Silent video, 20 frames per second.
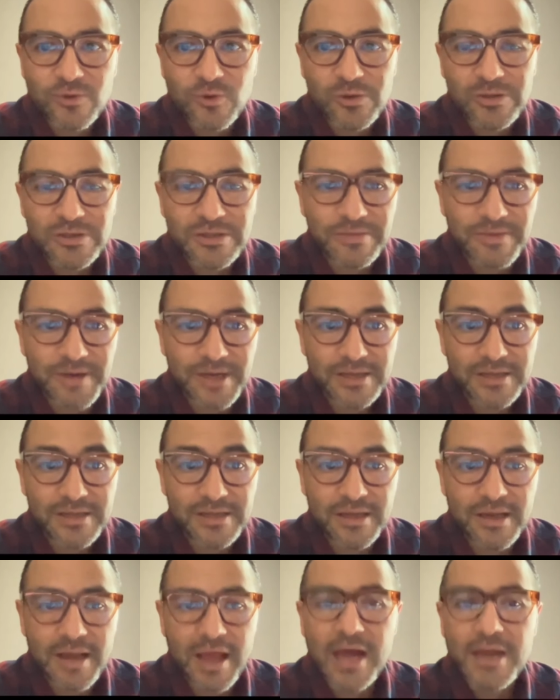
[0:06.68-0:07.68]

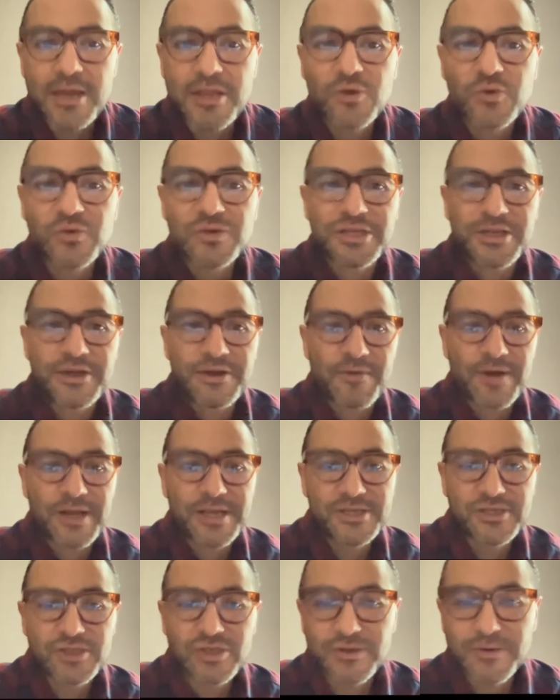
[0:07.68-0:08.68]
Cultivating a New
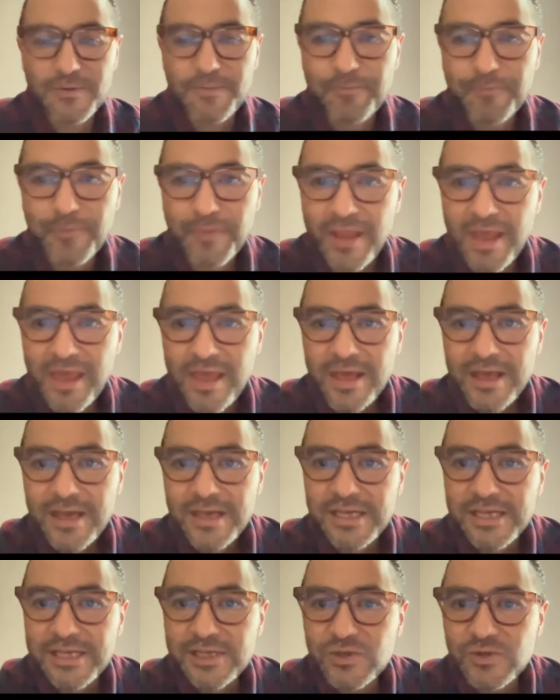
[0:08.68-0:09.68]
Generation.
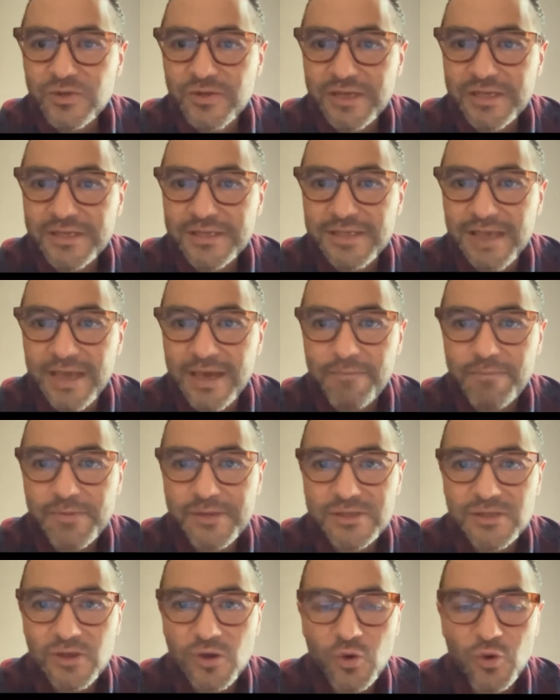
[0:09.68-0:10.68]
In today's
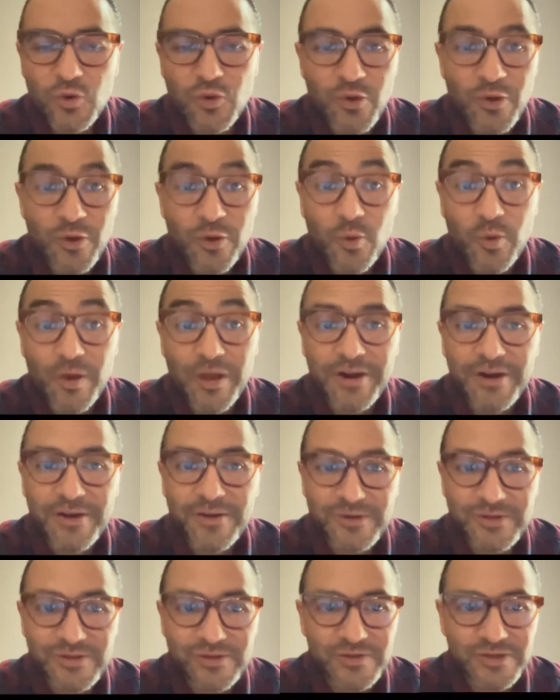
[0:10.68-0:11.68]
episode, we are
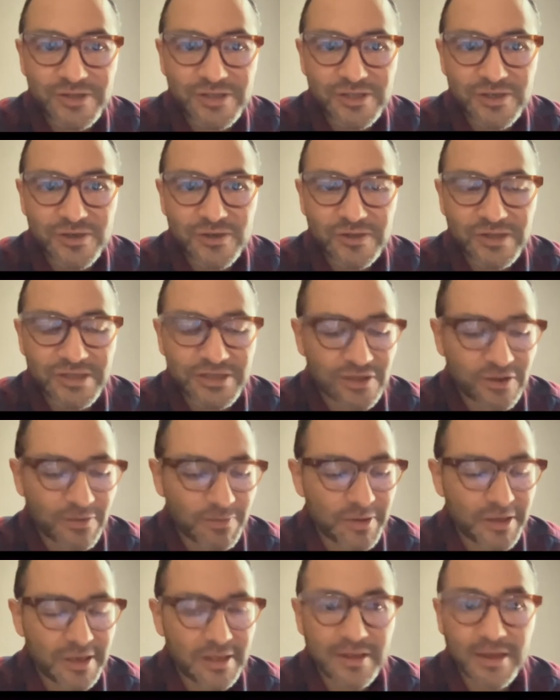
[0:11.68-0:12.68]
going to discuss a
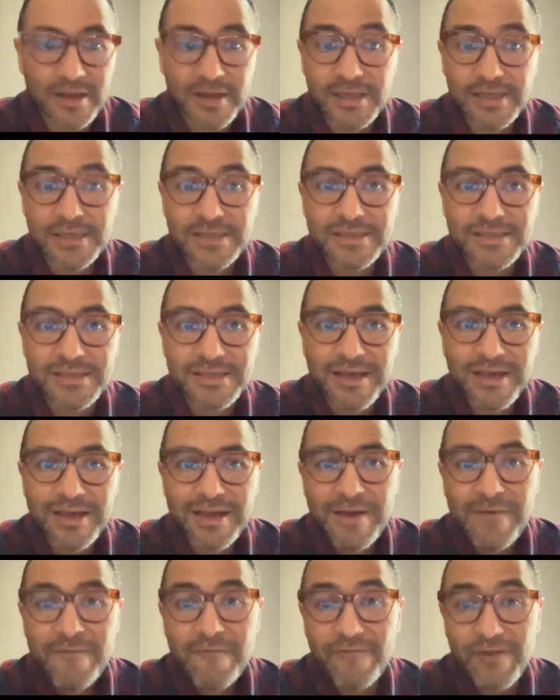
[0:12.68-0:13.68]
topic that is
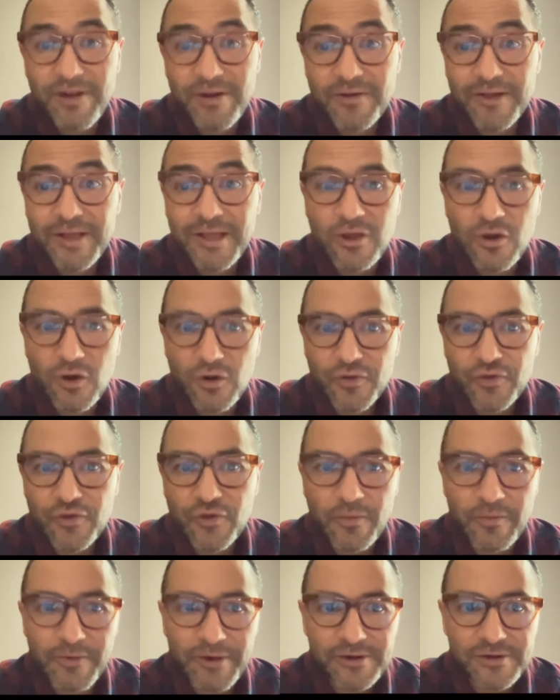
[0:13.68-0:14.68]
very
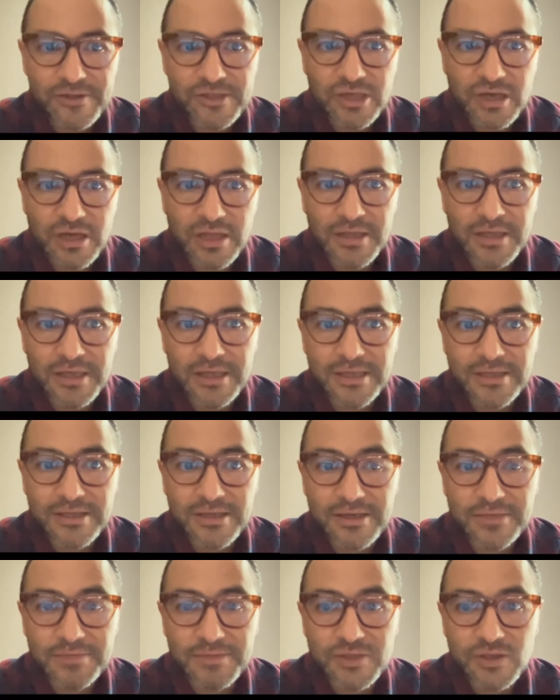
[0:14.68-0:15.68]
controversial in
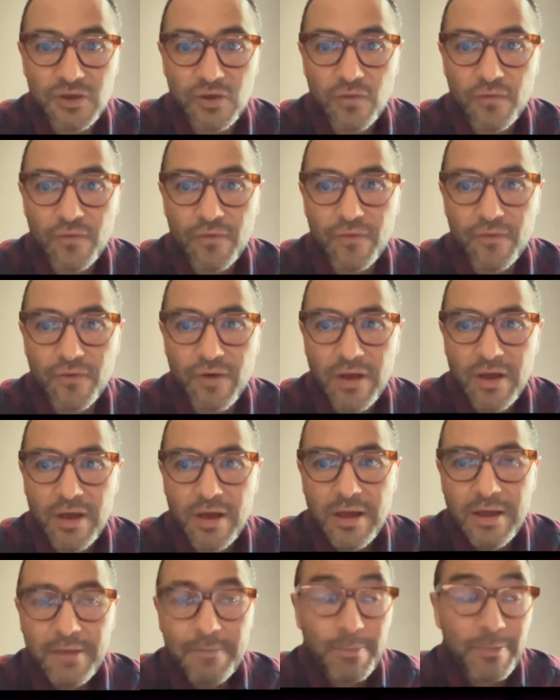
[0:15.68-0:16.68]
terms of
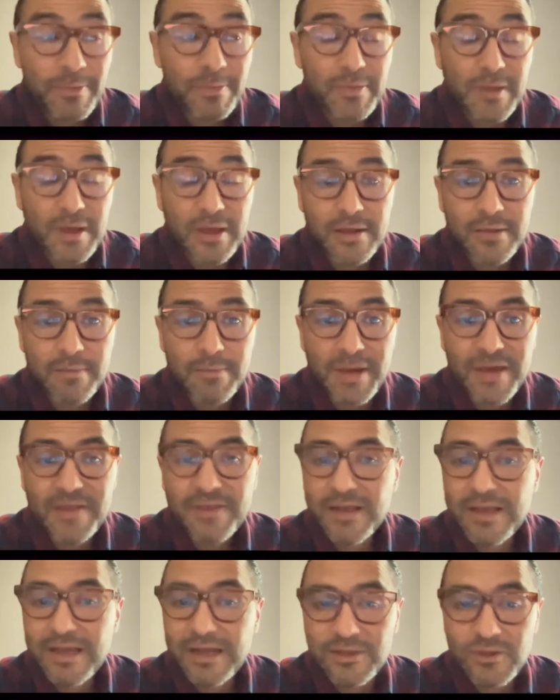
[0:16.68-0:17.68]

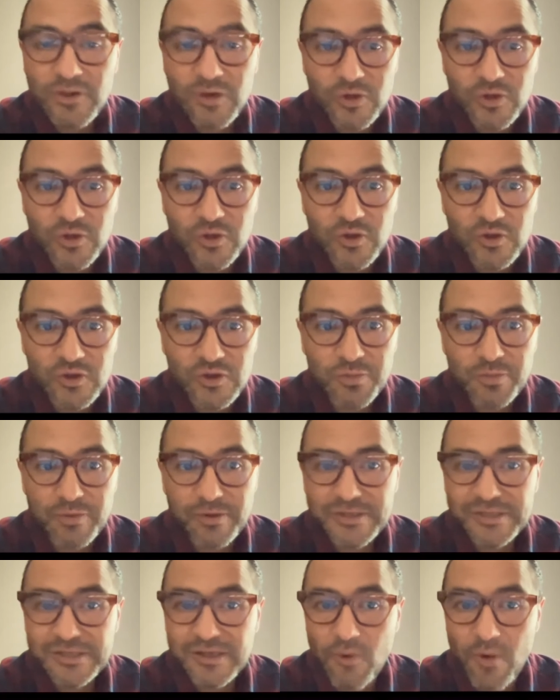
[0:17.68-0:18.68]
medical doctors
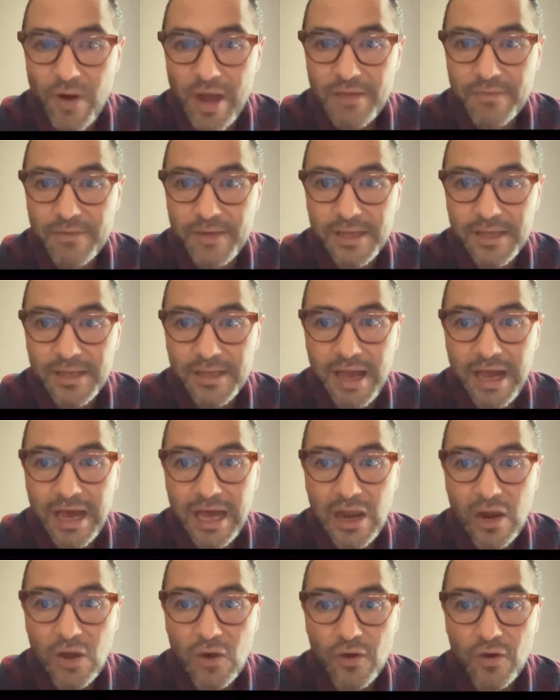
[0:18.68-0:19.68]
prescribing a
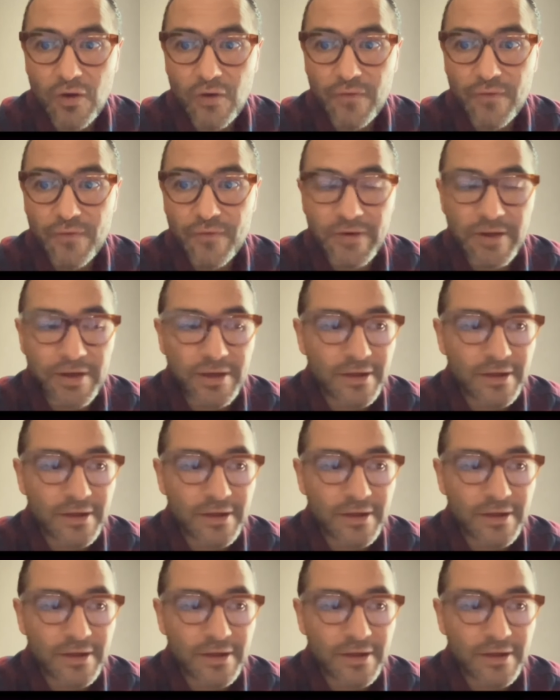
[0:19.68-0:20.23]
lot of